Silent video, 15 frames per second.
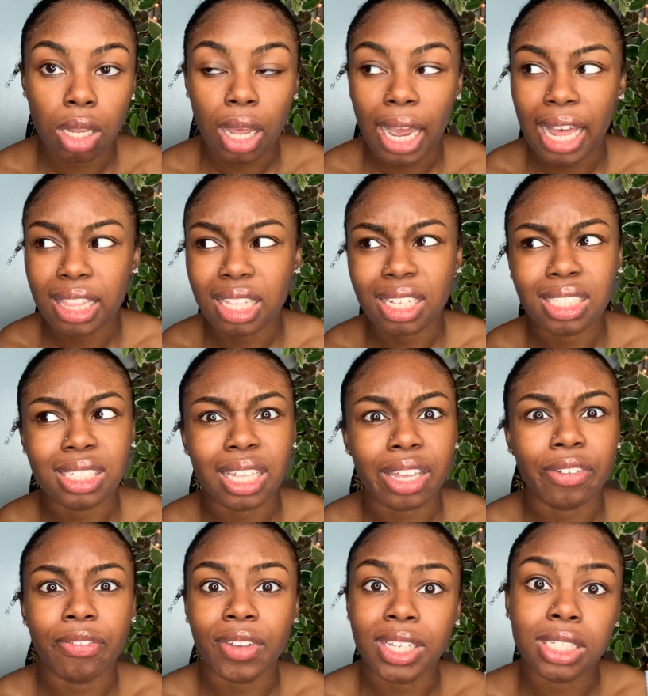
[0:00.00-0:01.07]
I think it's like
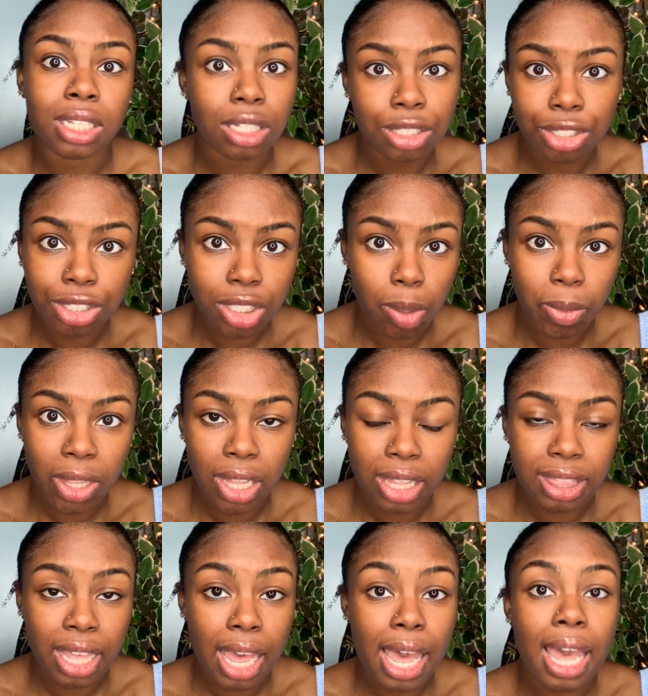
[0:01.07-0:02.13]
face cleanser or something like
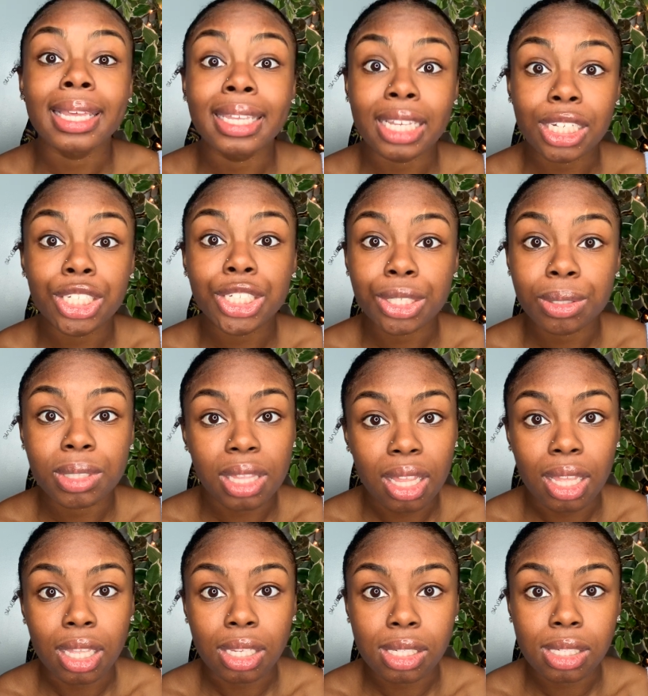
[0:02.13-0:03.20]
that. Get you
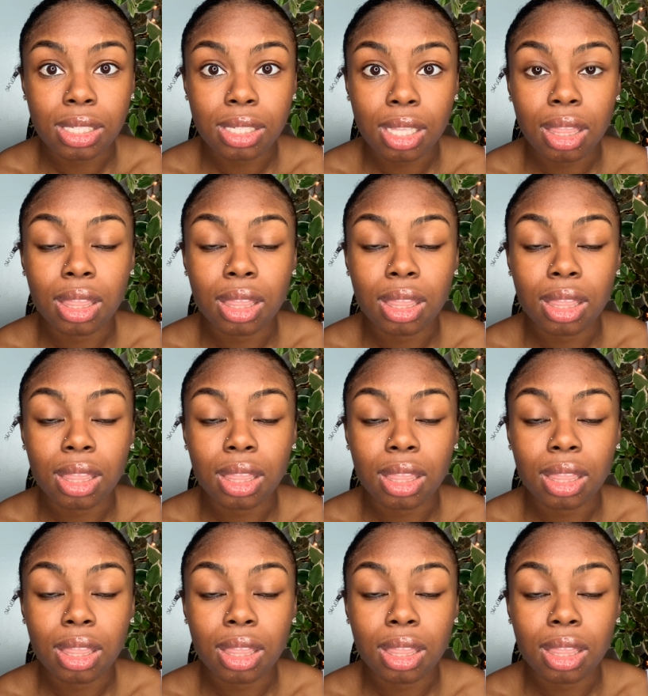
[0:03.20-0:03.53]
this.